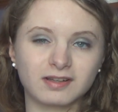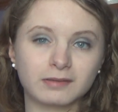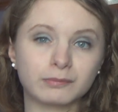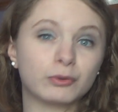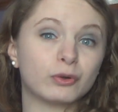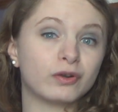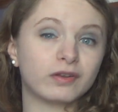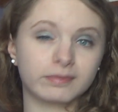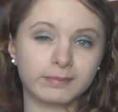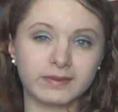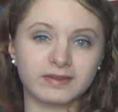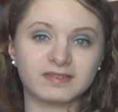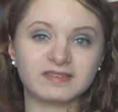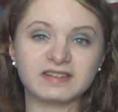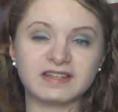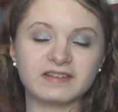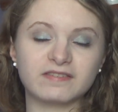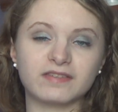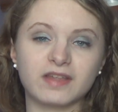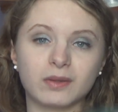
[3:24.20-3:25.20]
more
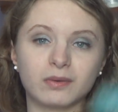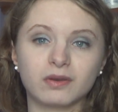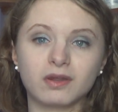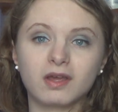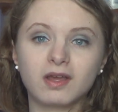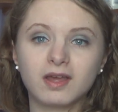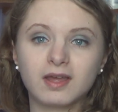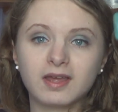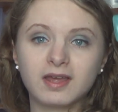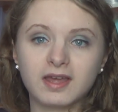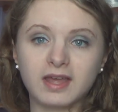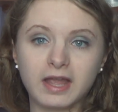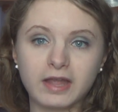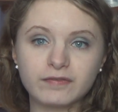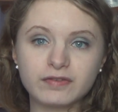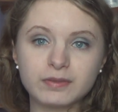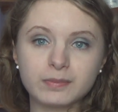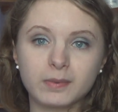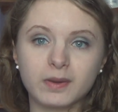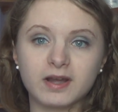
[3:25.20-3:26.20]
expensive than
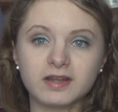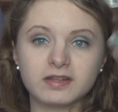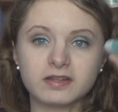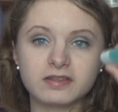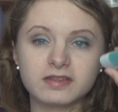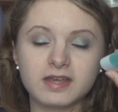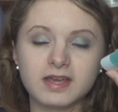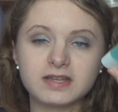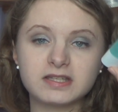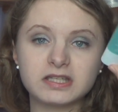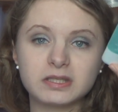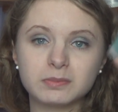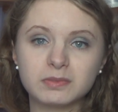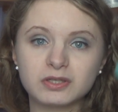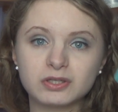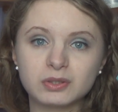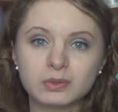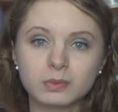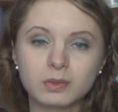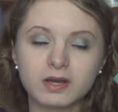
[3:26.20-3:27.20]
if you buy the
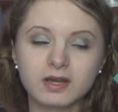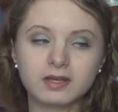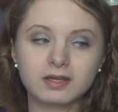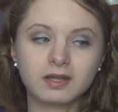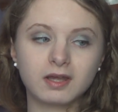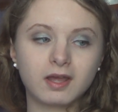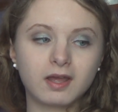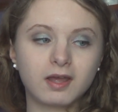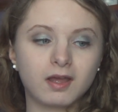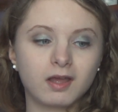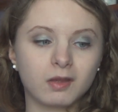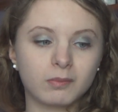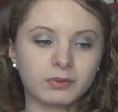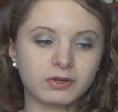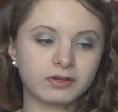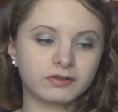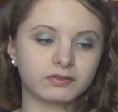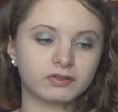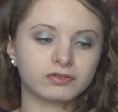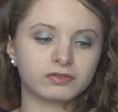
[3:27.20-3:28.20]
30ml one,
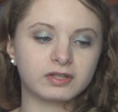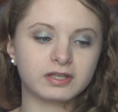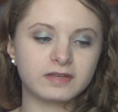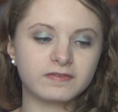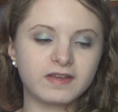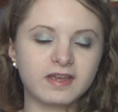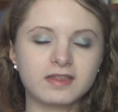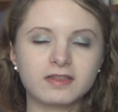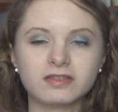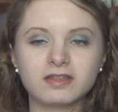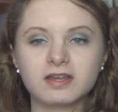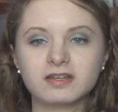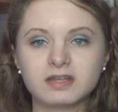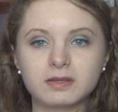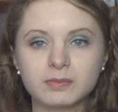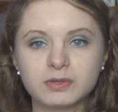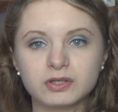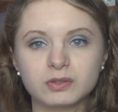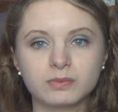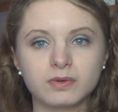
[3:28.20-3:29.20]
because obviously if you get the
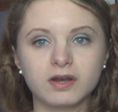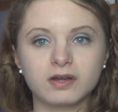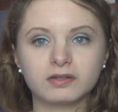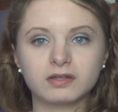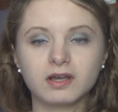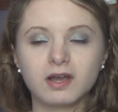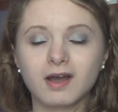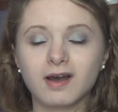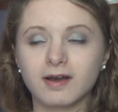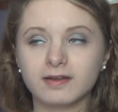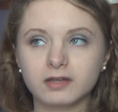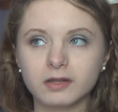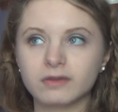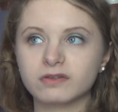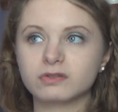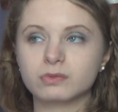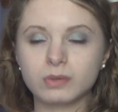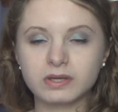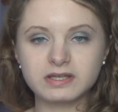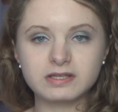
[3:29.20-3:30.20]
30ml one, I know
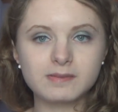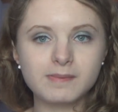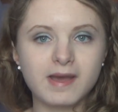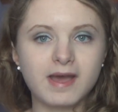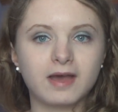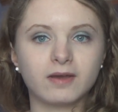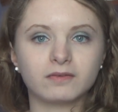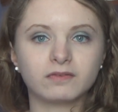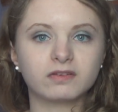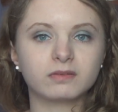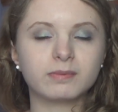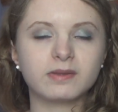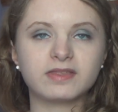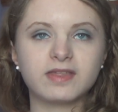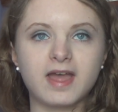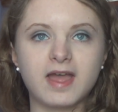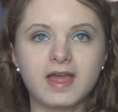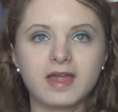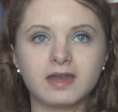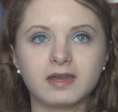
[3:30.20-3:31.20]
it's £20, but
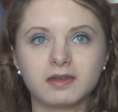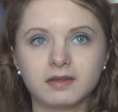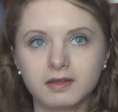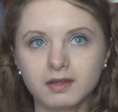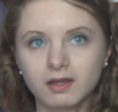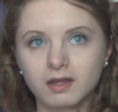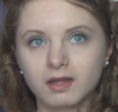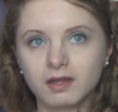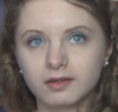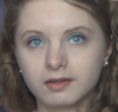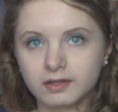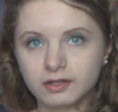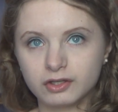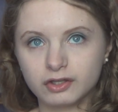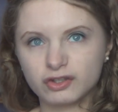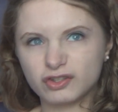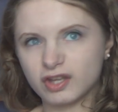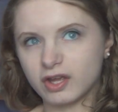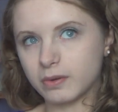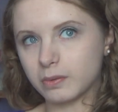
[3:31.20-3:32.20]
then,
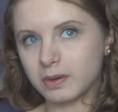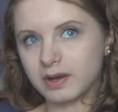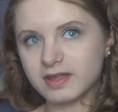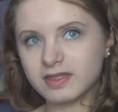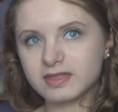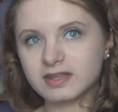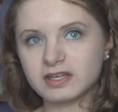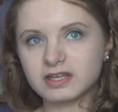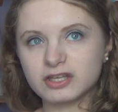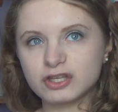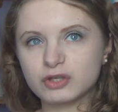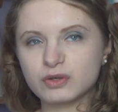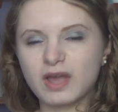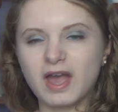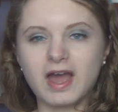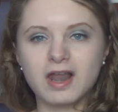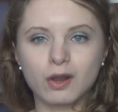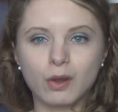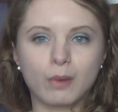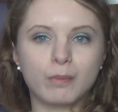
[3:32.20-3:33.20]
you know, I think you
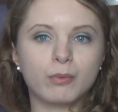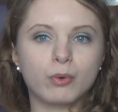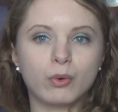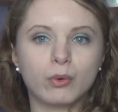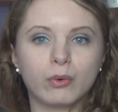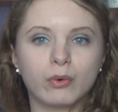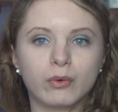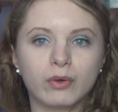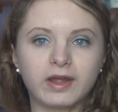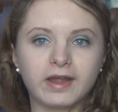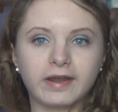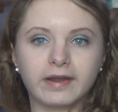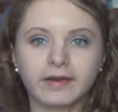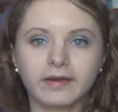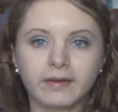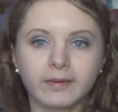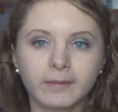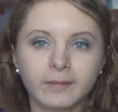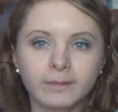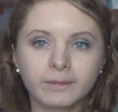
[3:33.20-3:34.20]
get a lot more
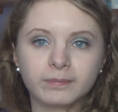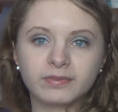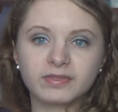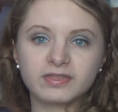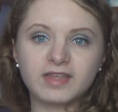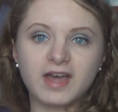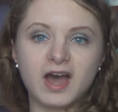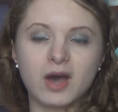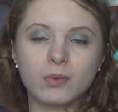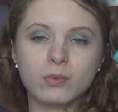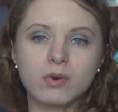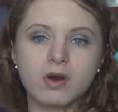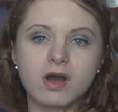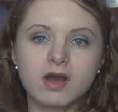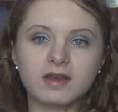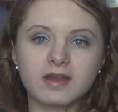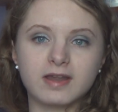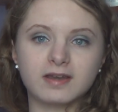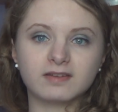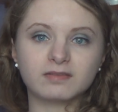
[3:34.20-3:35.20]
in that
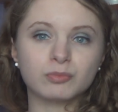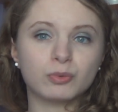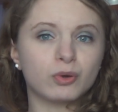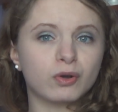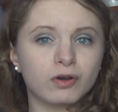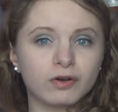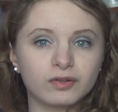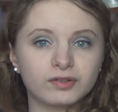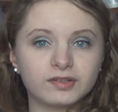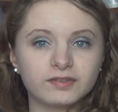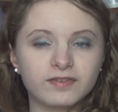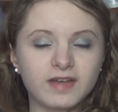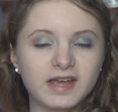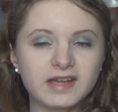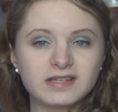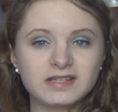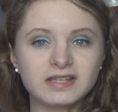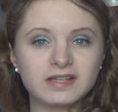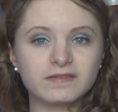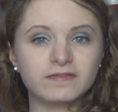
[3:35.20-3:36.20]
one and it's more cost
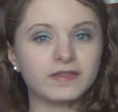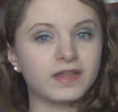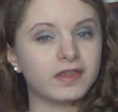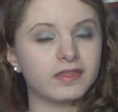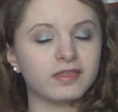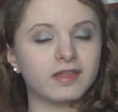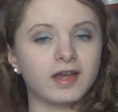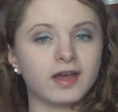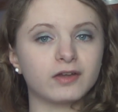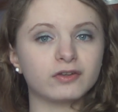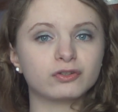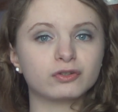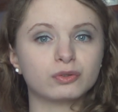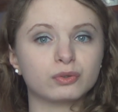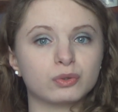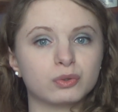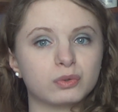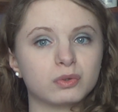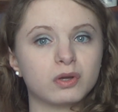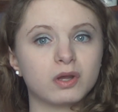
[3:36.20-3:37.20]
effective than the
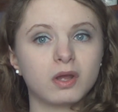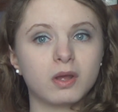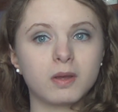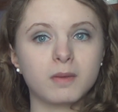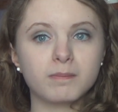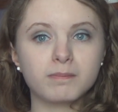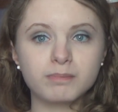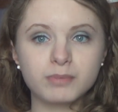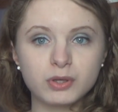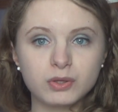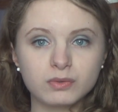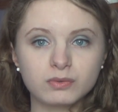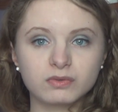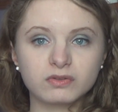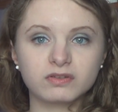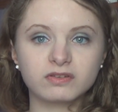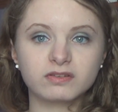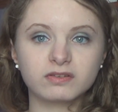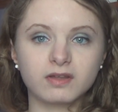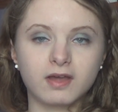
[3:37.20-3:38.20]
actual
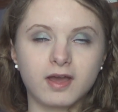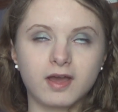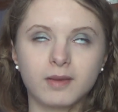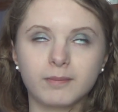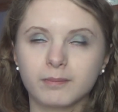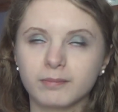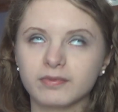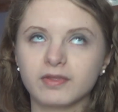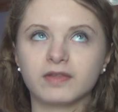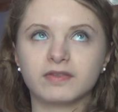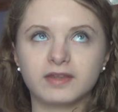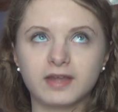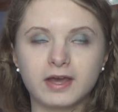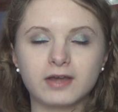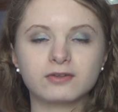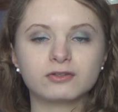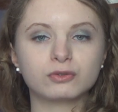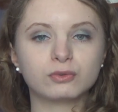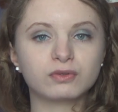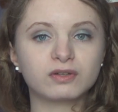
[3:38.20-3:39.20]
Boots, than the
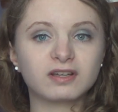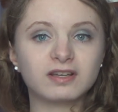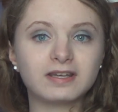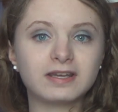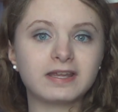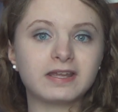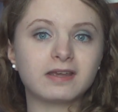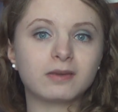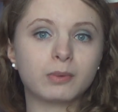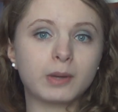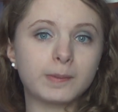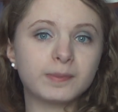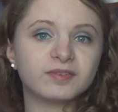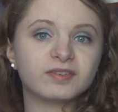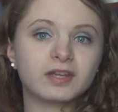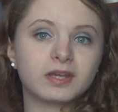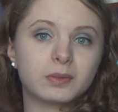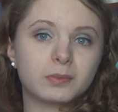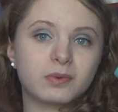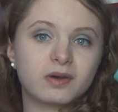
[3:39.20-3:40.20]
actual Clinique
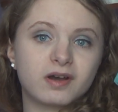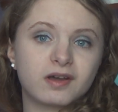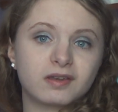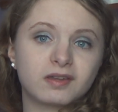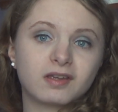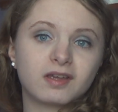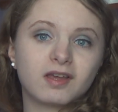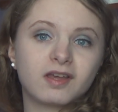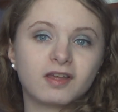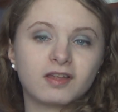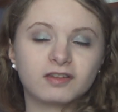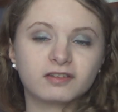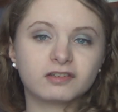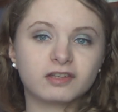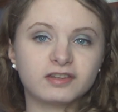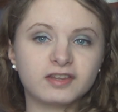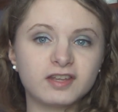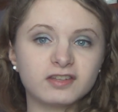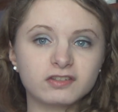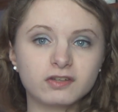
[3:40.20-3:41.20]
website one.
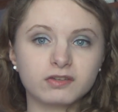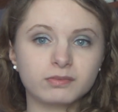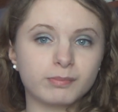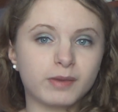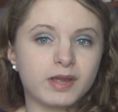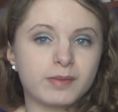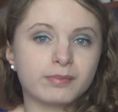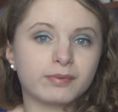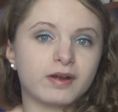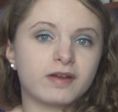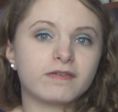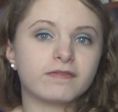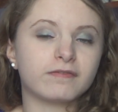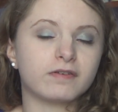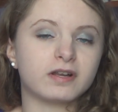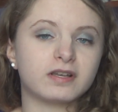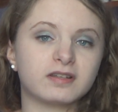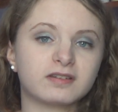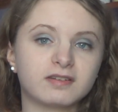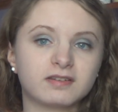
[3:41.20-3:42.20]
So that's just my
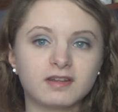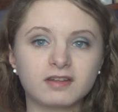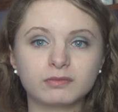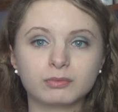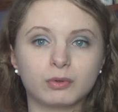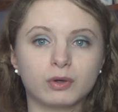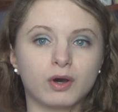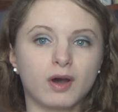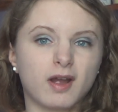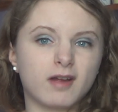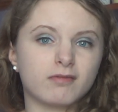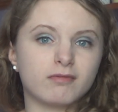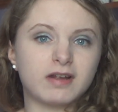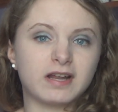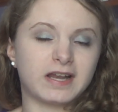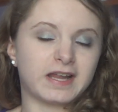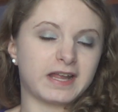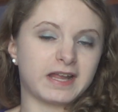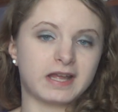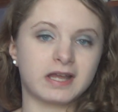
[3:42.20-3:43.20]
preference, and that's what I
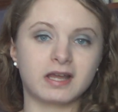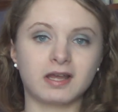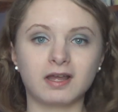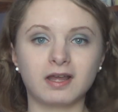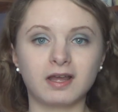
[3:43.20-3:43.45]
really